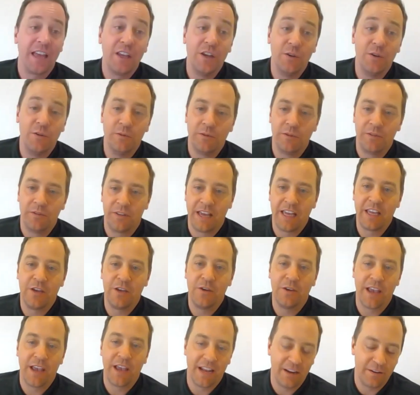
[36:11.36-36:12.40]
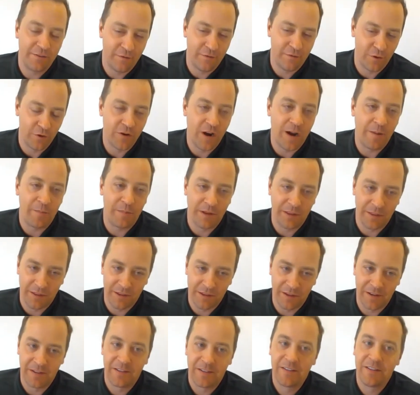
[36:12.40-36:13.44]
thank you, Katie, for dropping
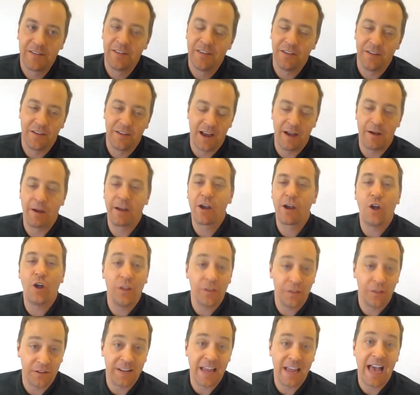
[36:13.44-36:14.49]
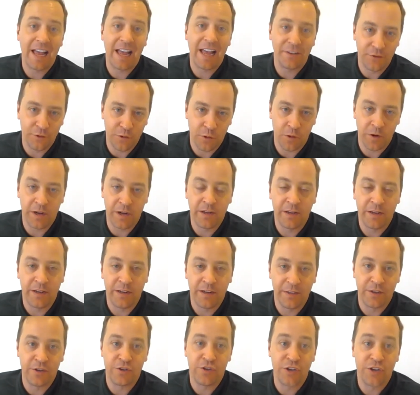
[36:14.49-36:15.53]
the I call it the Tad story
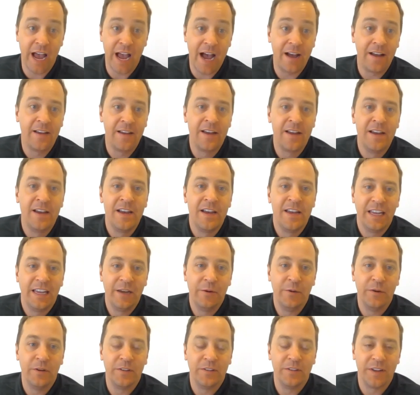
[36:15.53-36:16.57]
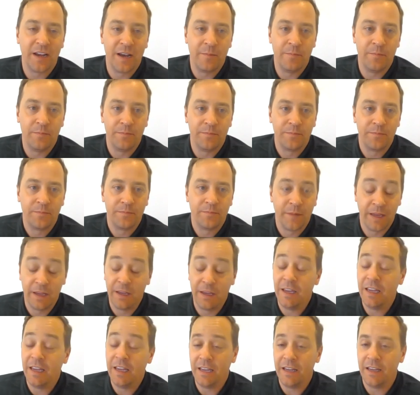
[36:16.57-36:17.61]
in the chat. He was
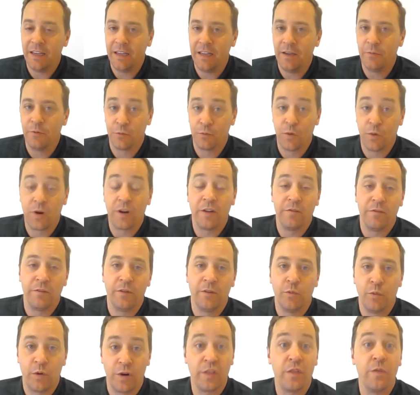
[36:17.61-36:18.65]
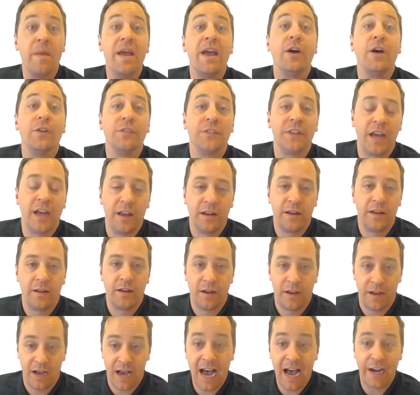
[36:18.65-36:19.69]
he was one of the males
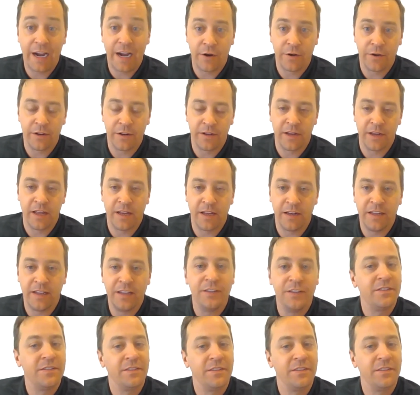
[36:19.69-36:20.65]
hired, and